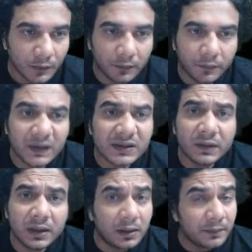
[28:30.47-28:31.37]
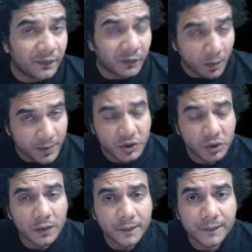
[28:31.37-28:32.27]
First, we'll learn
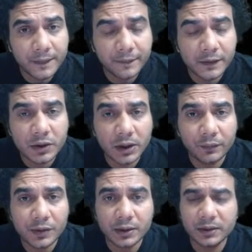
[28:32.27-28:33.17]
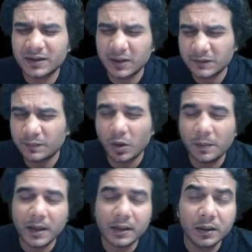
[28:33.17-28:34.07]
formation of differential equation. It's a small
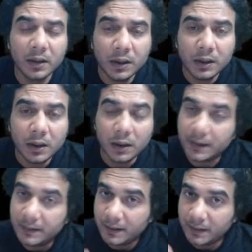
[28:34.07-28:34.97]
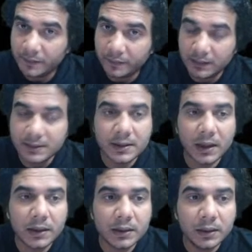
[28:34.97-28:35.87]
part. And then we will
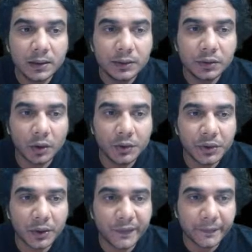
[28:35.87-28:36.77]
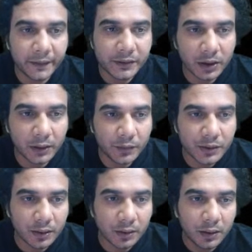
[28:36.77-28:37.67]
start solution of differential
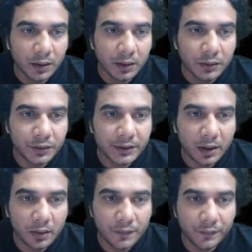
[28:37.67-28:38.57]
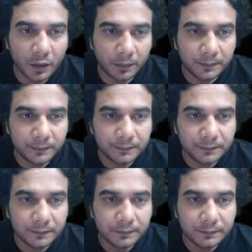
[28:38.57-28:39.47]
equation. So see how to form.
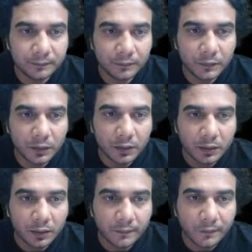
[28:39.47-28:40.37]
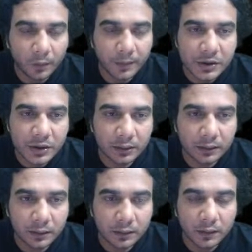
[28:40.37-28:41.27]
Formation
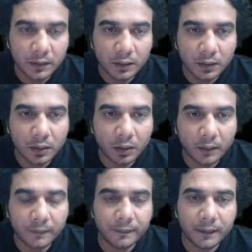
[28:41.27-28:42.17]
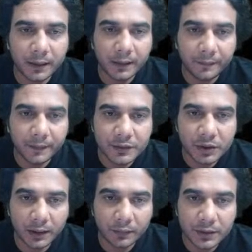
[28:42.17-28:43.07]
of a
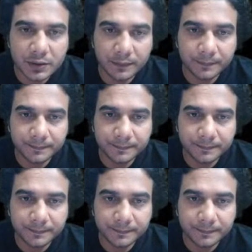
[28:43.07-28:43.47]
differential equation.